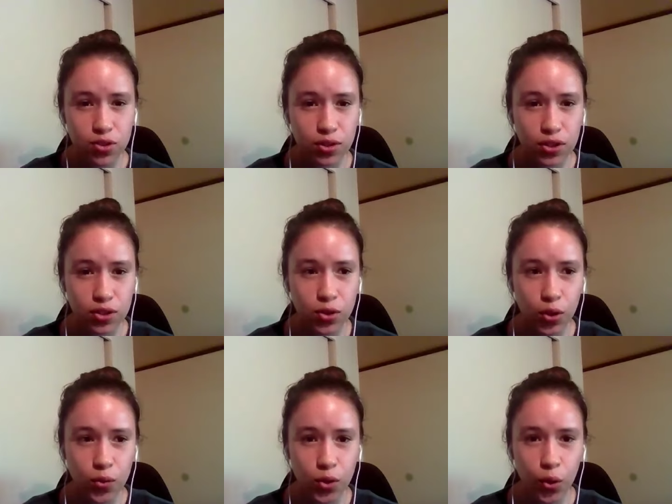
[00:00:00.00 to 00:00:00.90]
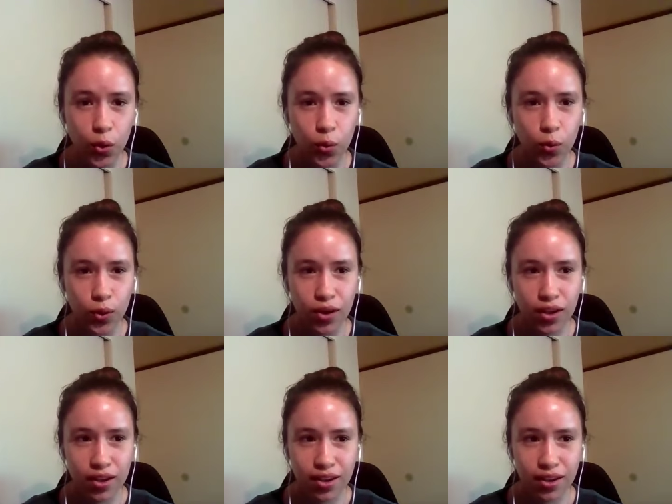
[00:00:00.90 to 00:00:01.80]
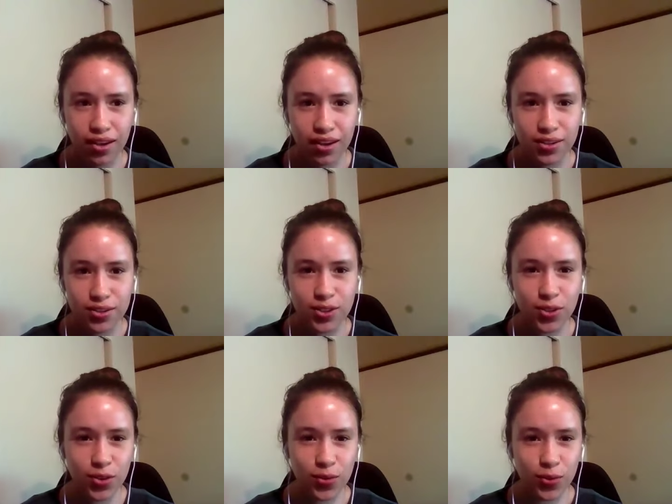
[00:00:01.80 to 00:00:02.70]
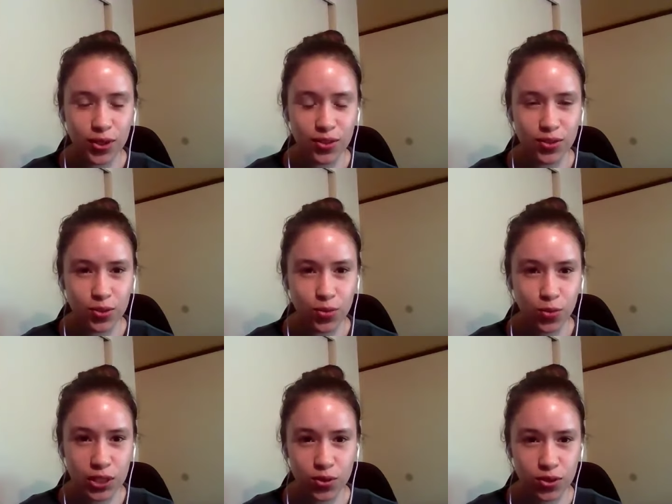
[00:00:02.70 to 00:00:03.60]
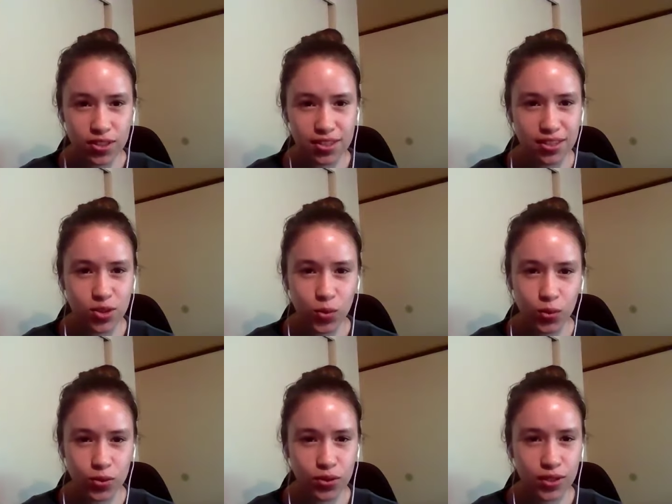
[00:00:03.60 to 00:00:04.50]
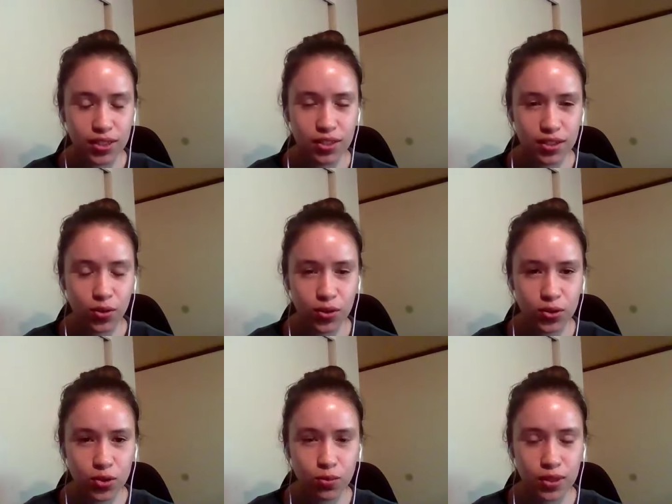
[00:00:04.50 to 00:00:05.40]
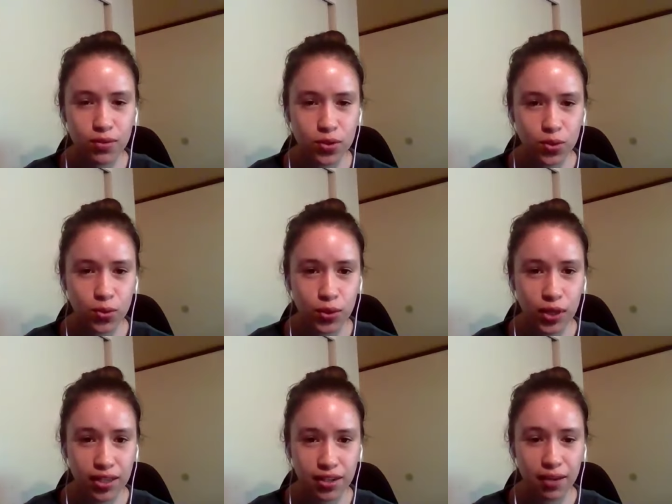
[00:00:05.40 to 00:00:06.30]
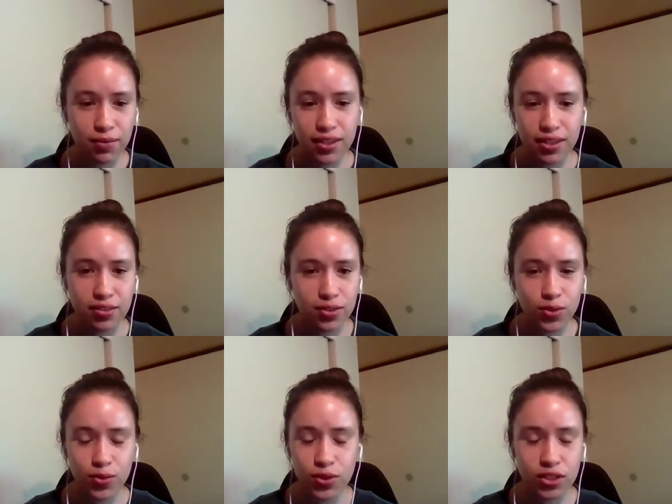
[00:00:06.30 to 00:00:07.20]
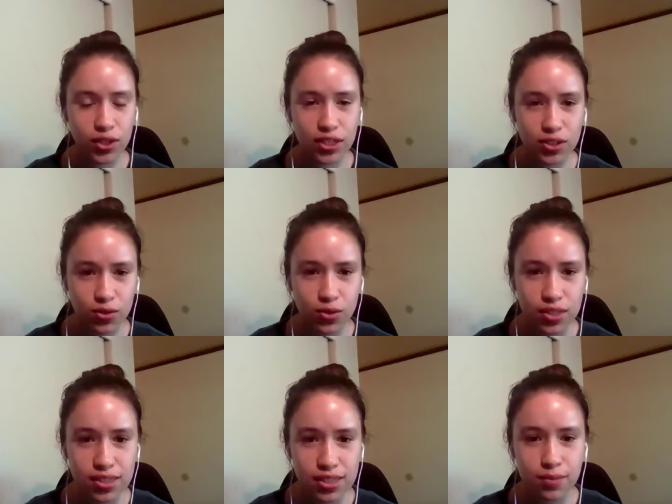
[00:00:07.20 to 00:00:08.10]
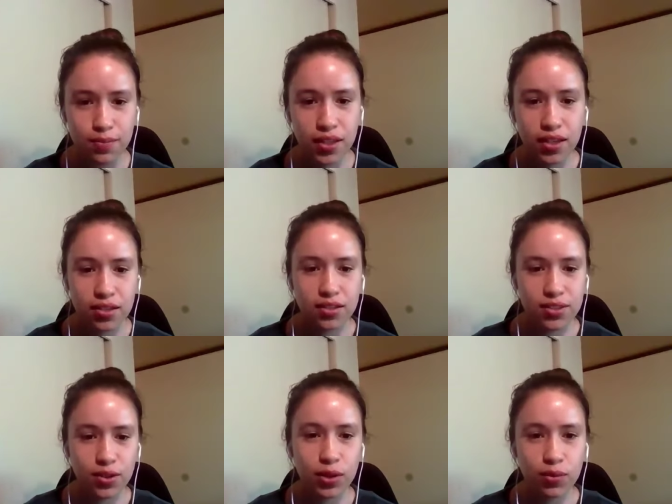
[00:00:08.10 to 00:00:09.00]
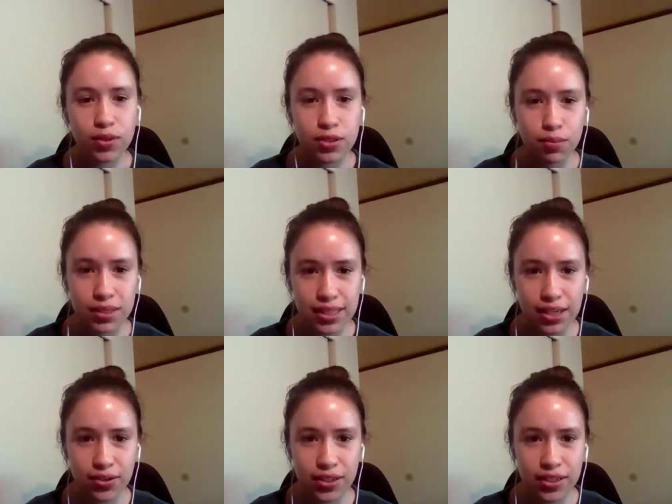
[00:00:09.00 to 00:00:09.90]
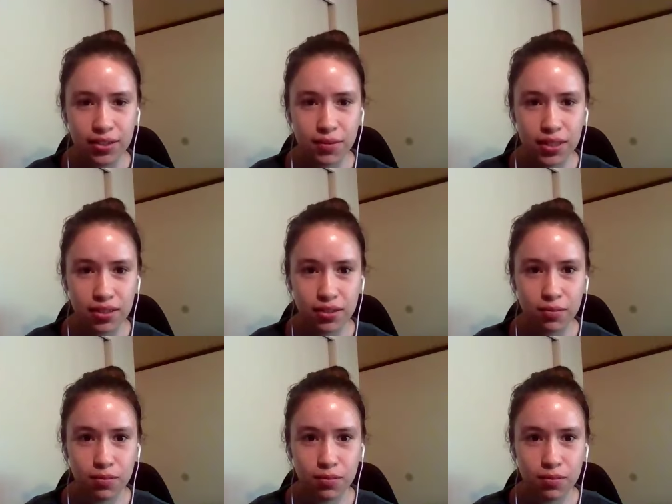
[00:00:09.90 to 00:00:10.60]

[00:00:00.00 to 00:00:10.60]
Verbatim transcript: student, you don't know, you don't know what resources and tools you need in order to be able to like navigate through the educational system. So it was a bit scary